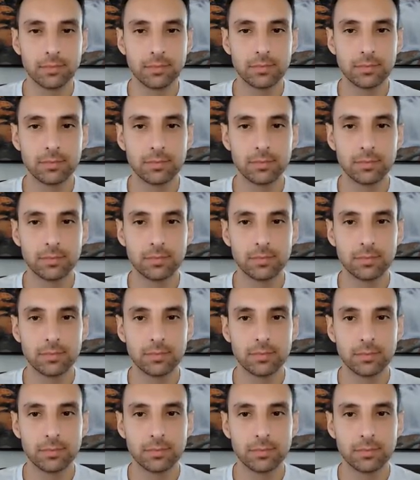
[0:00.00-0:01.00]

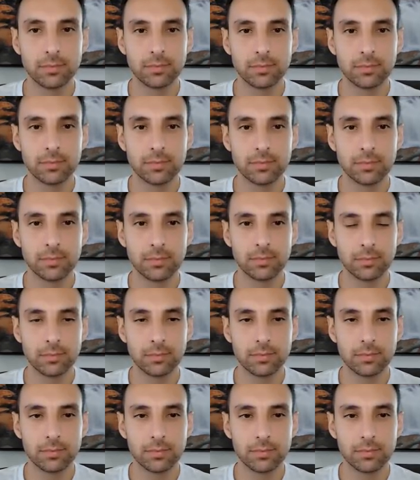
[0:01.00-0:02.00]

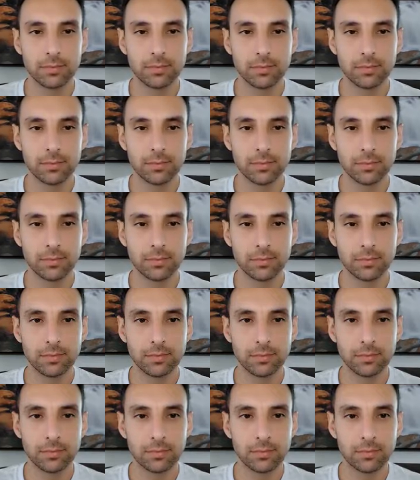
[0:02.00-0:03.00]

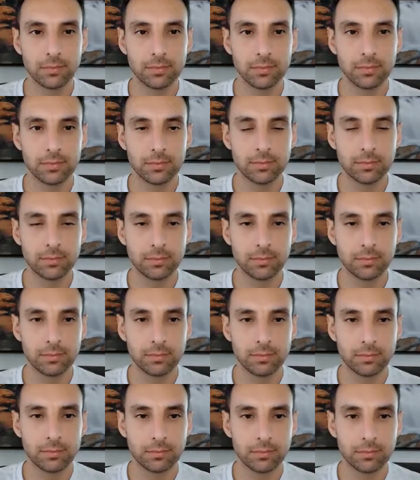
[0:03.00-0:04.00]

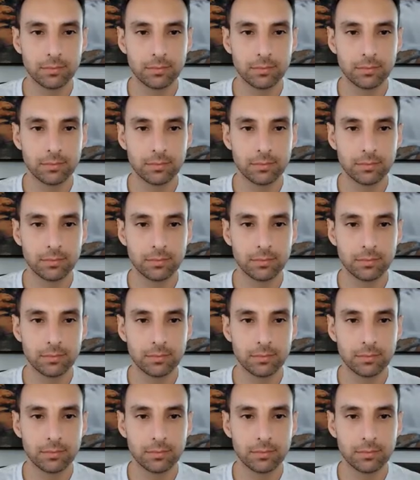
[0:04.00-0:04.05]
No words are spoken by the person on screen.